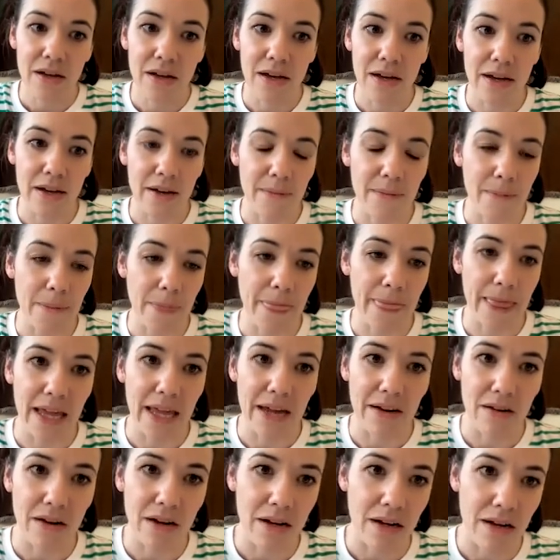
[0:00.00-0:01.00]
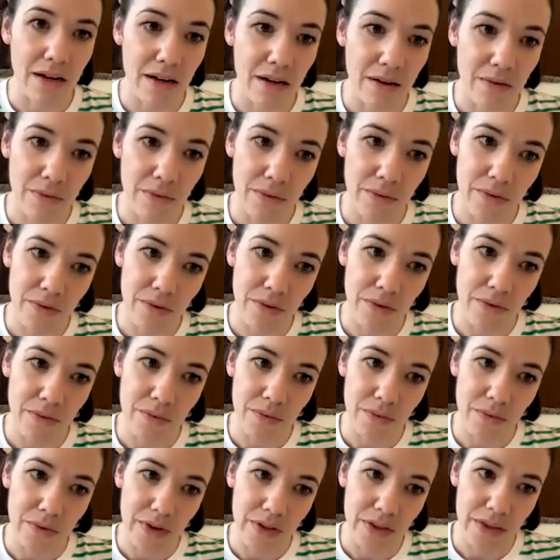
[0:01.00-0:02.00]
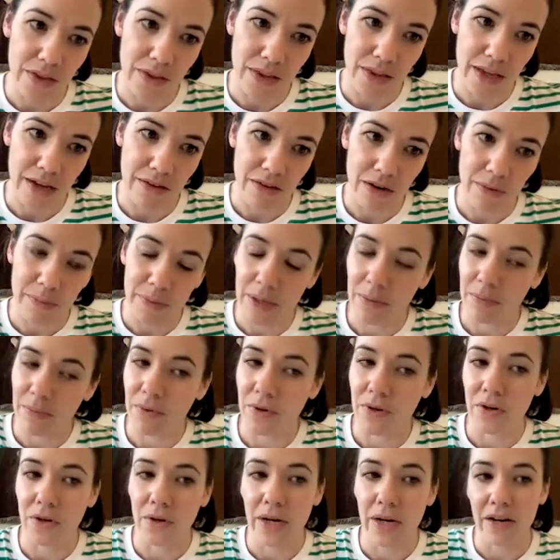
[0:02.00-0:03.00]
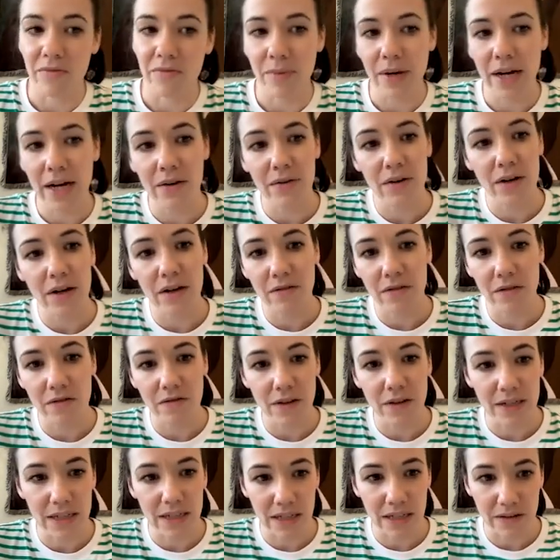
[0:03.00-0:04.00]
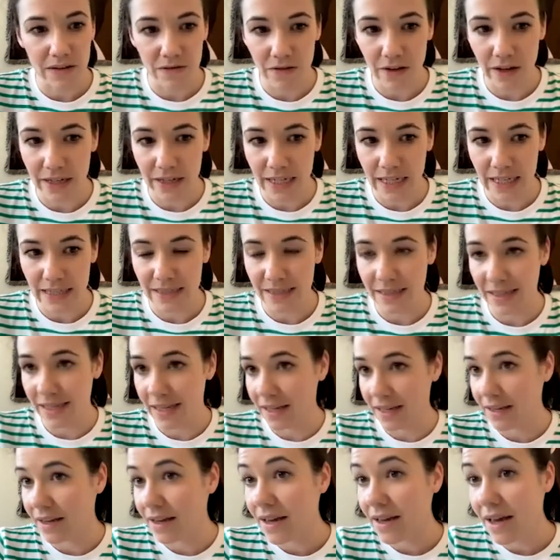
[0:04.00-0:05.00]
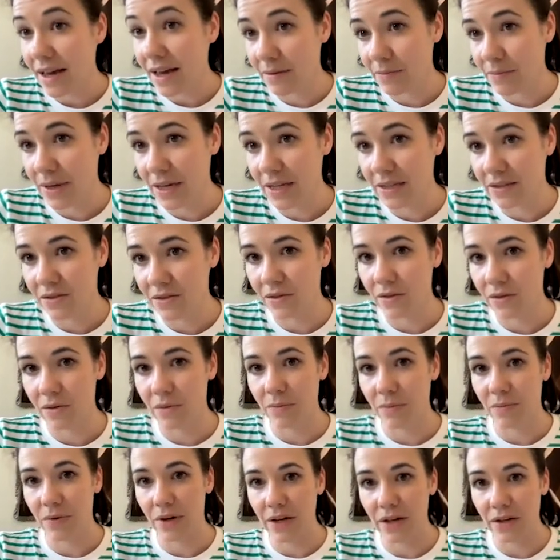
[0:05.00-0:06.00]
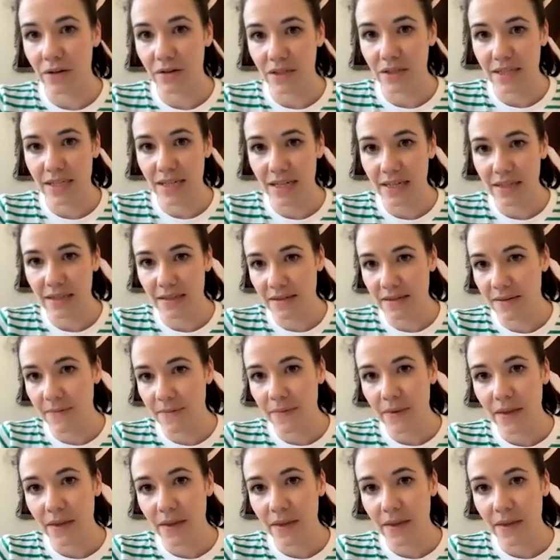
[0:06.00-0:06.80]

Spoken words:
There are people who have power over funding and financing and political priorities.